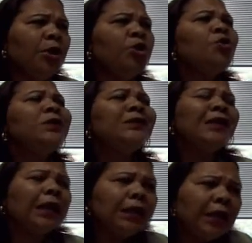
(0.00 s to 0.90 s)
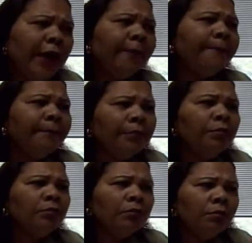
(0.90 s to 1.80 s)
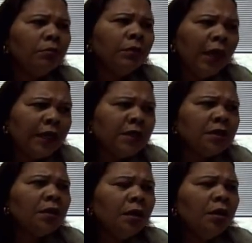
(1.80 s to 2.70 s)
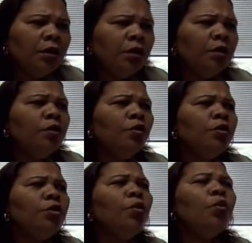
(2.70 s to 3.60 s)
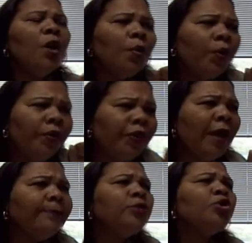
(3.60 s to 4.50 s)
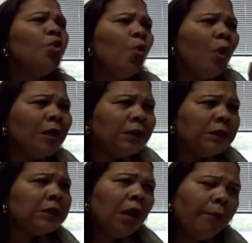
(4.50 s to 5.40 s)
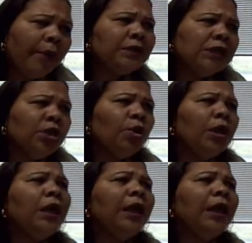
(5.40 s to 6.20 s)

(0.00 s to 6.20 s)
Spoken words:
You set them that you work with them towards a particular